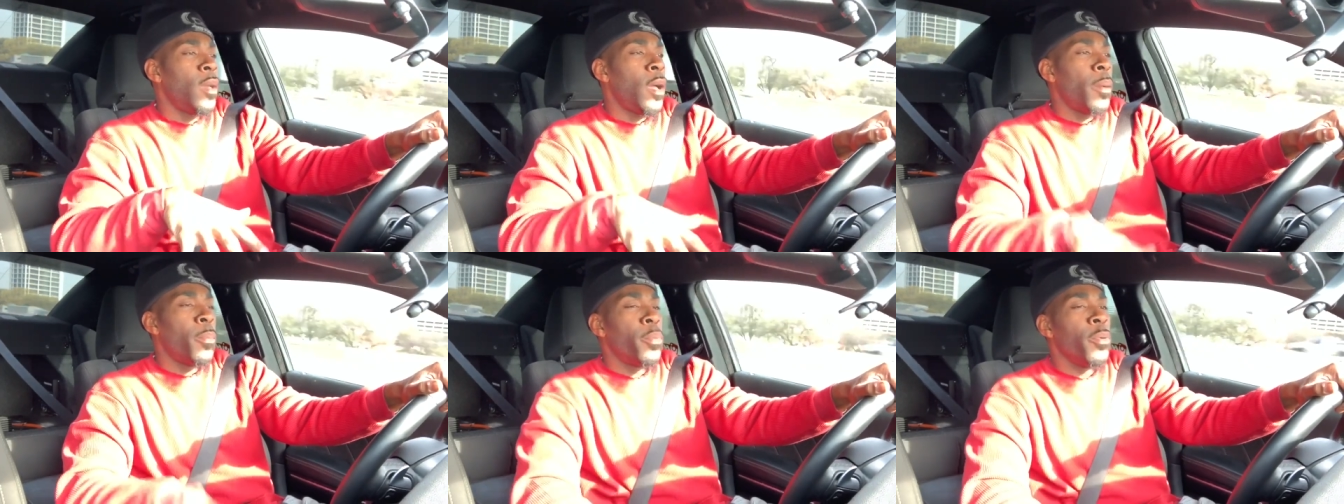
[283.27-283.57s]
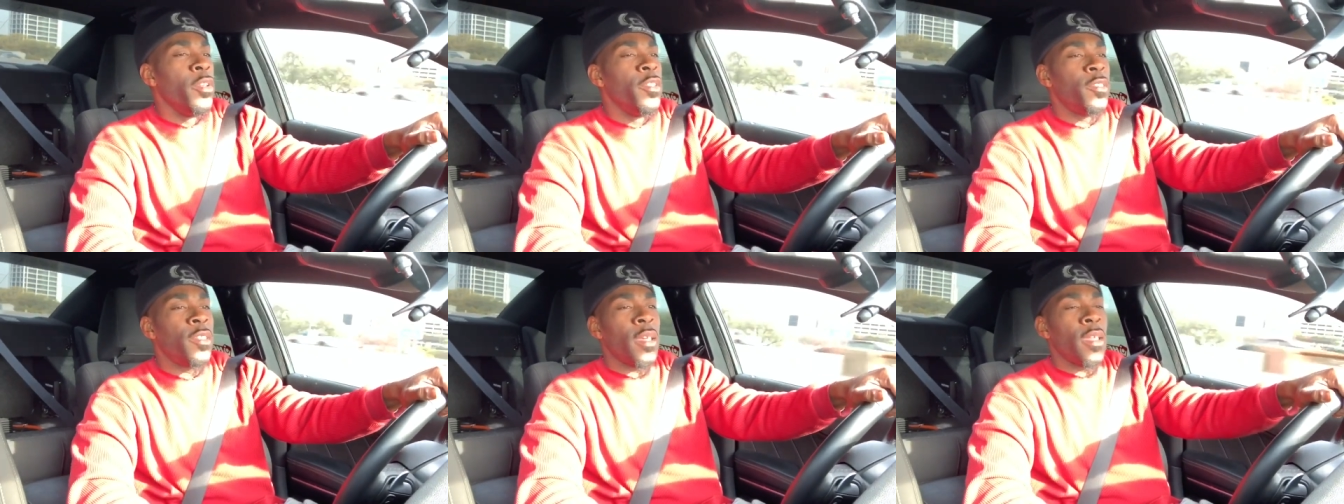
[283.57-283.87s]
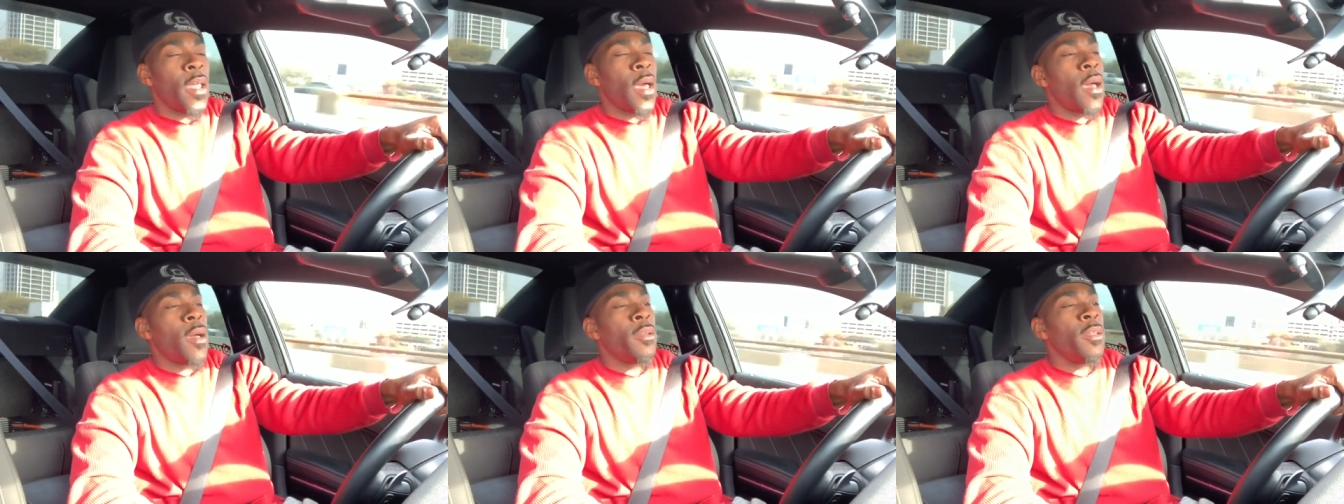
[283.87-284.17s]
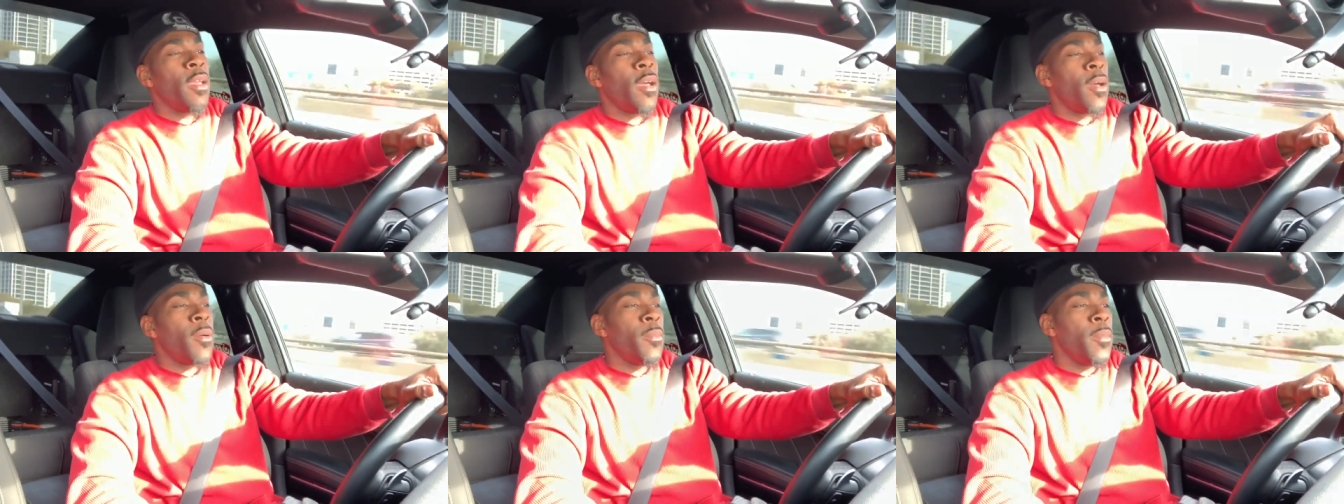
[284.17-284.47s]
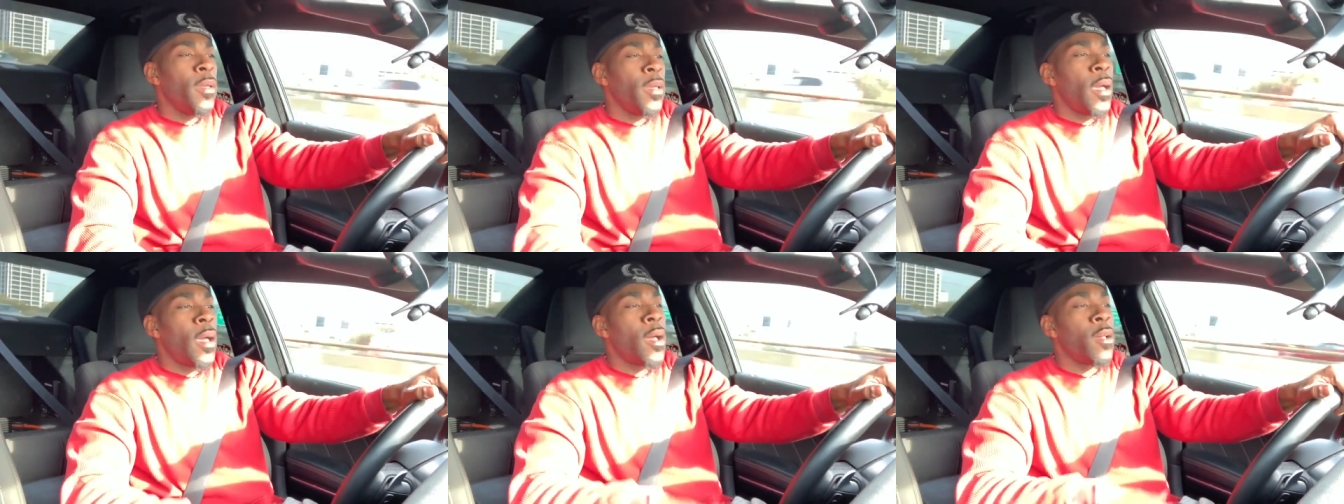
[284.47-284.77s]
I appreciate all y'all,
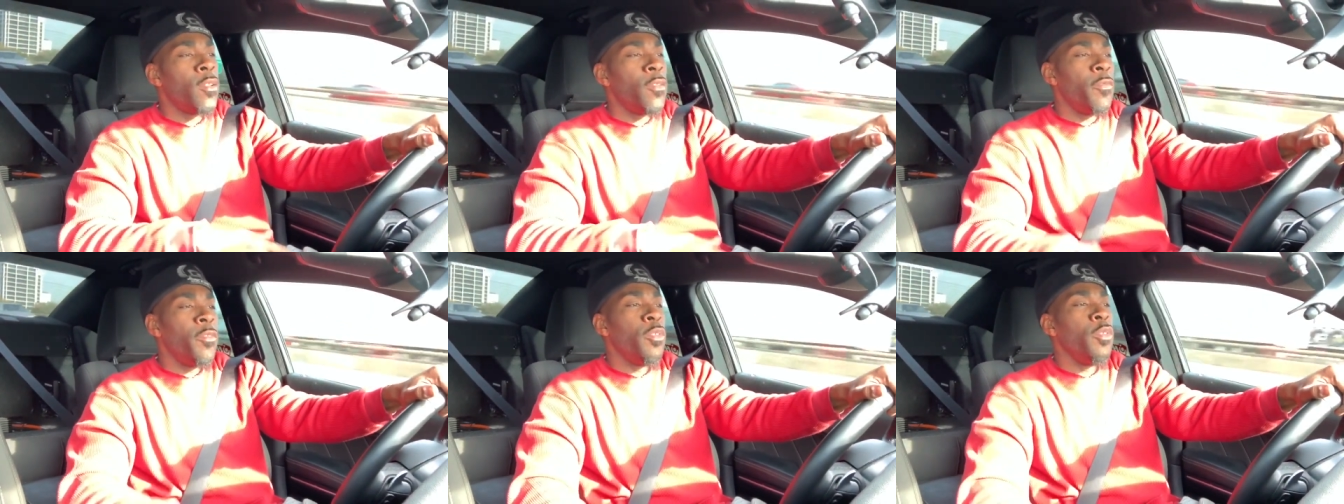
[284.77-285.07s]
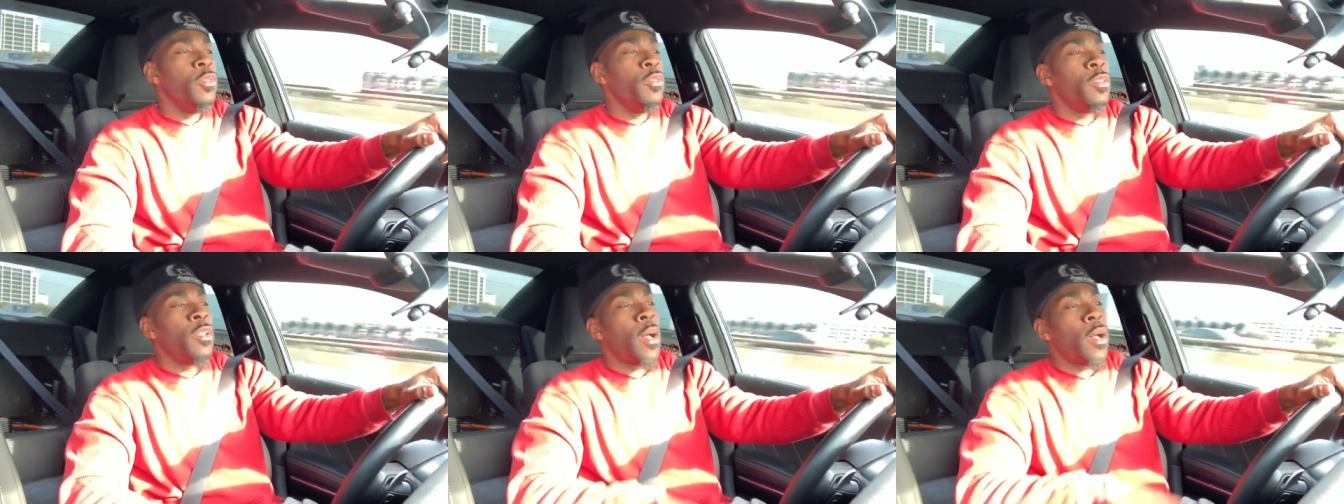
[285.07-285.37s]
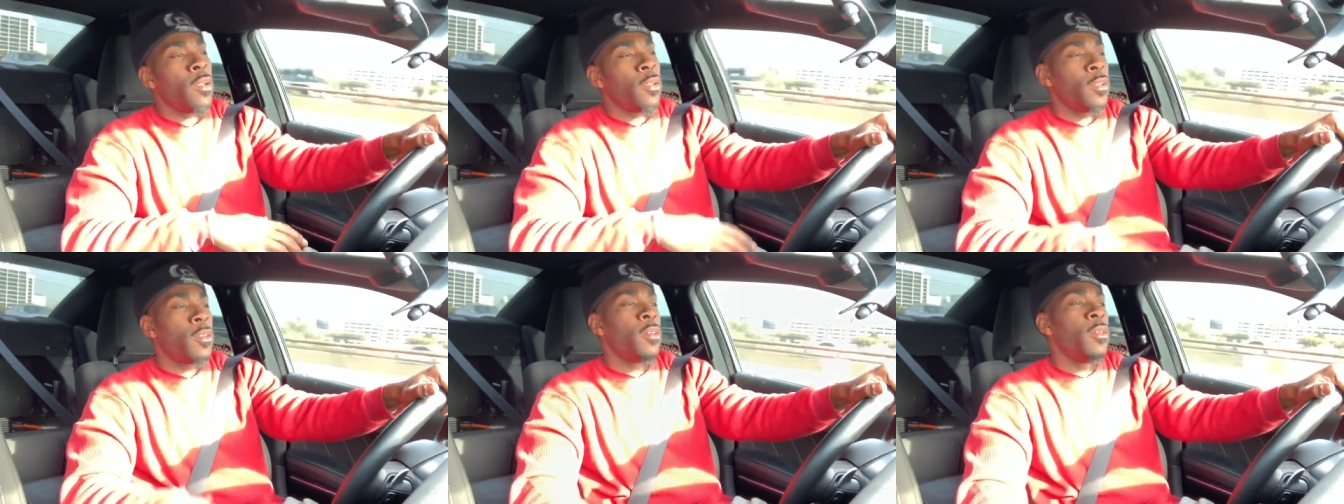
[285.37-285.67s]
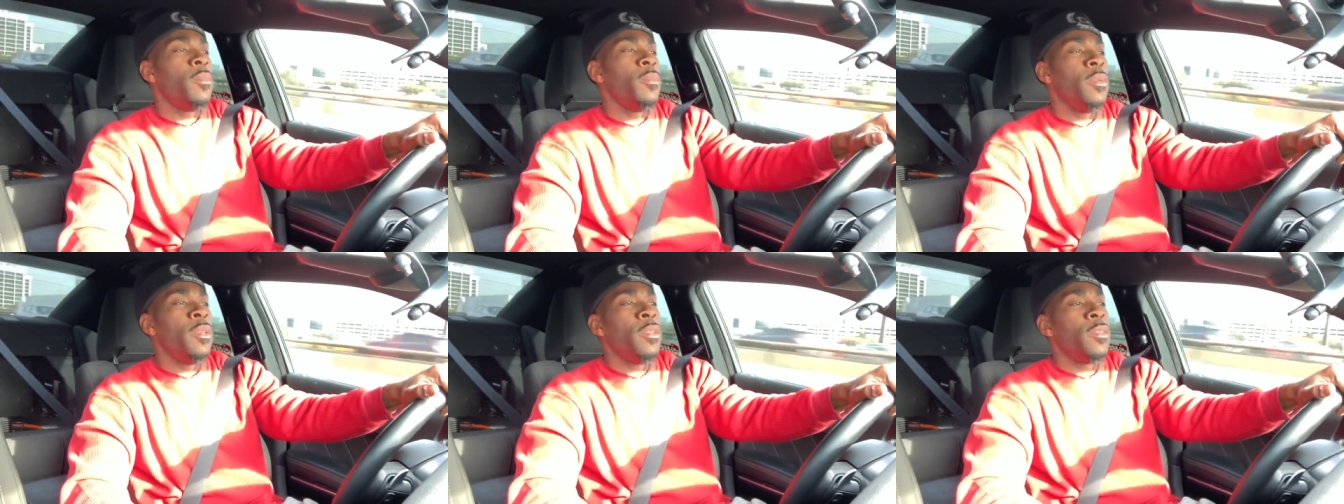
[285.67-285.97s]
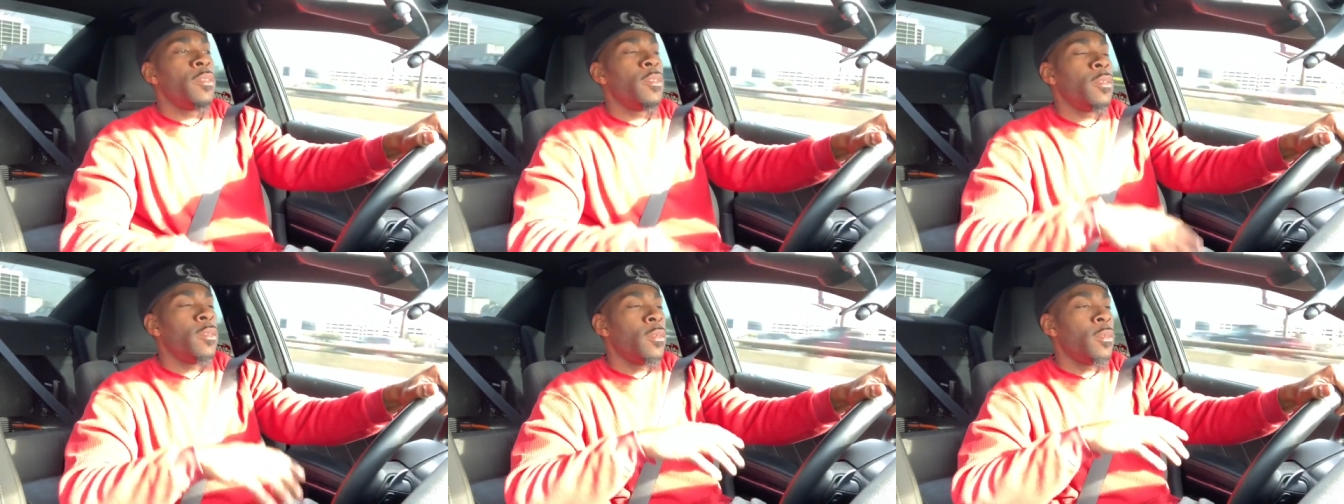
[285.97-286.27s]
man, all the views, all the
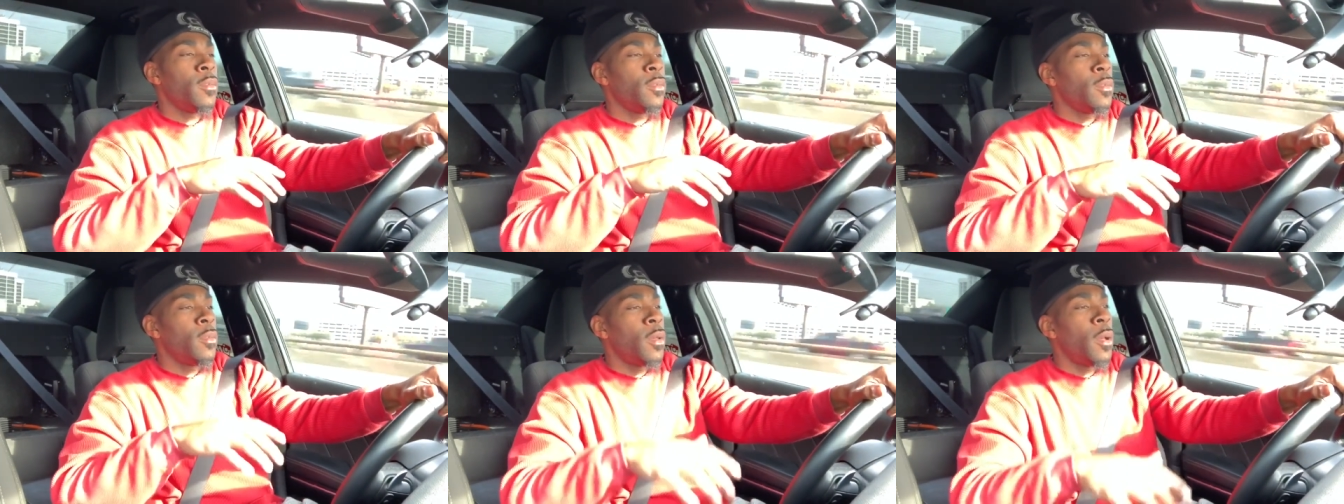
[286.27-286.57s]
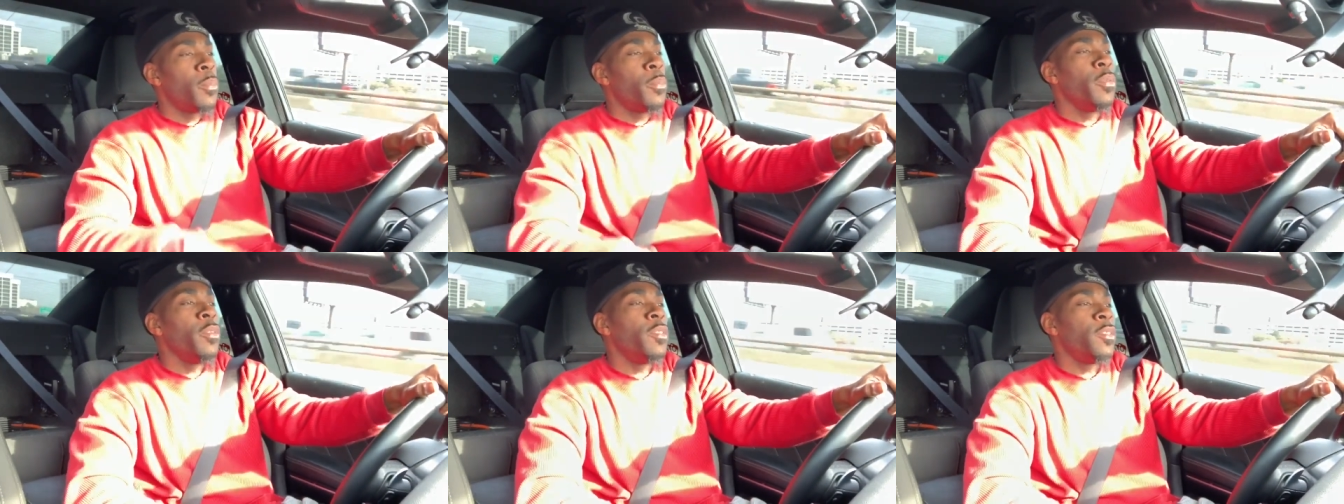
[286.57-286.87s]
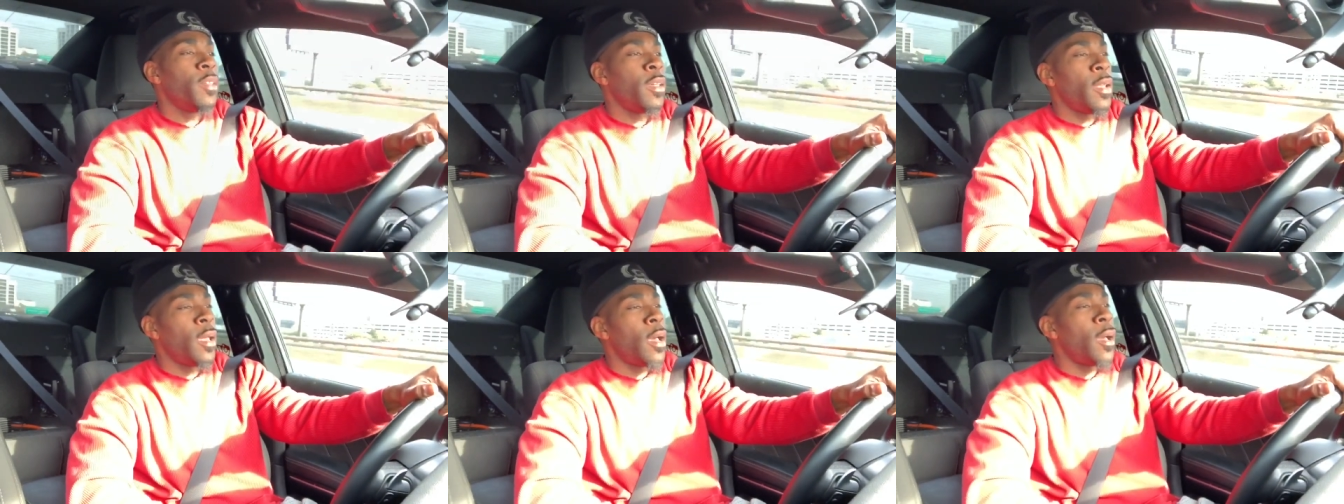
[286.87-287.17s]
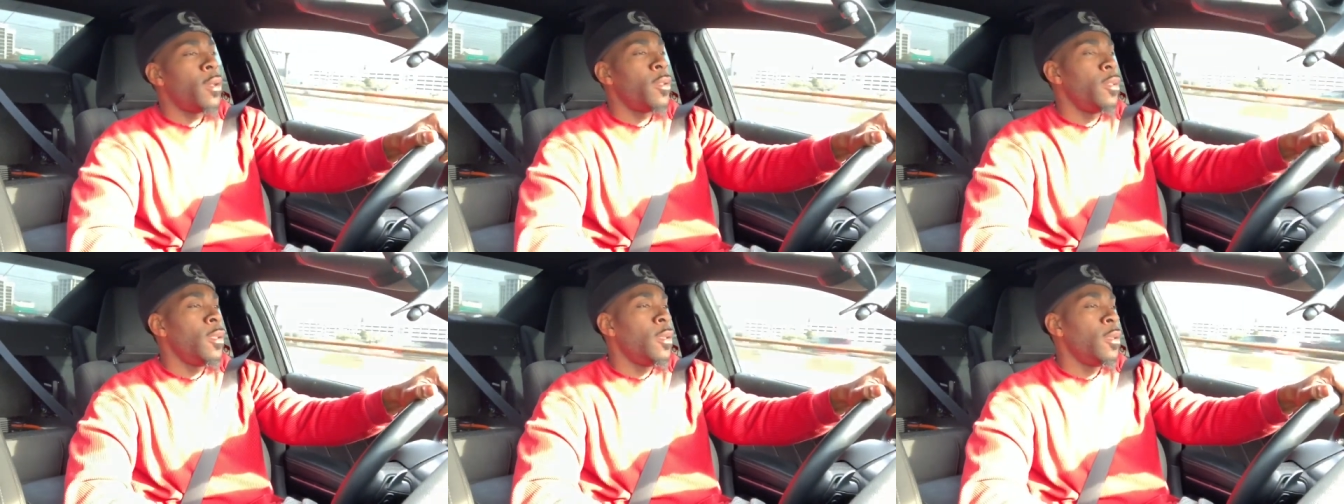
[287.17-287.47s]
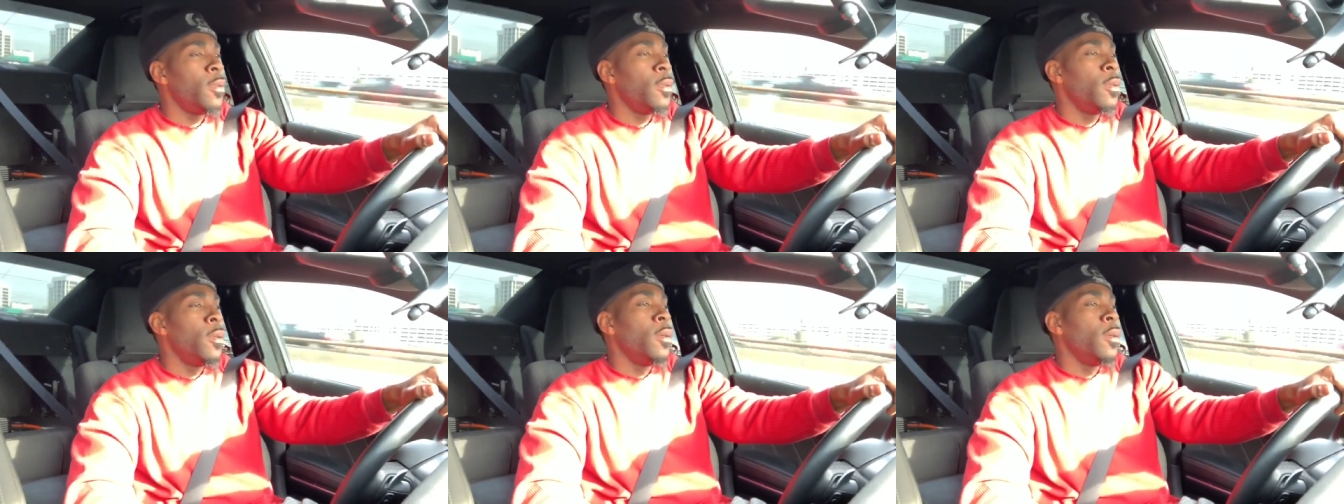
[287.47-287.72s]
comments. I appreciate all that.